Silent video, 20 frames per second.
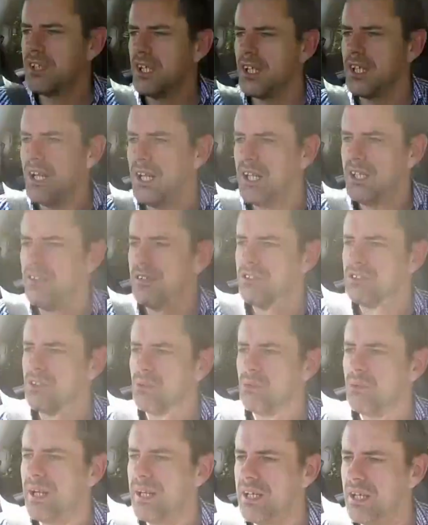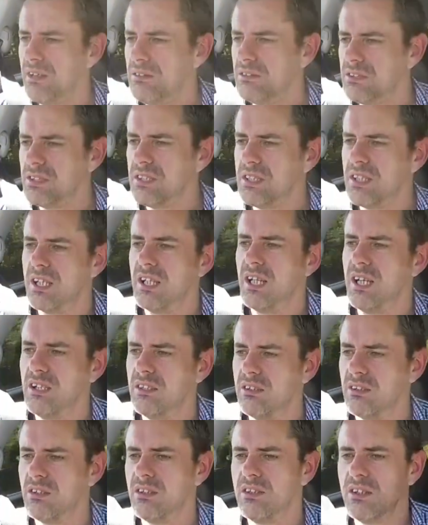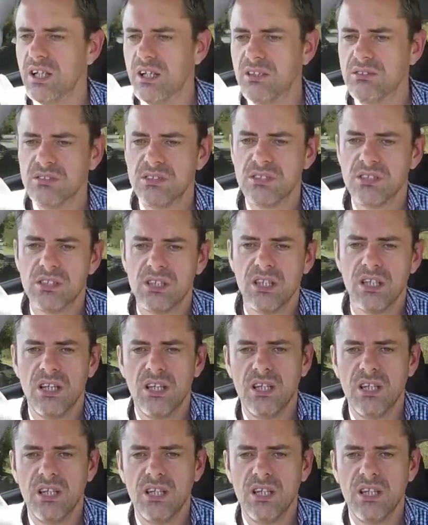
over a canal here? Is there a way down to the canal? Could I go down to the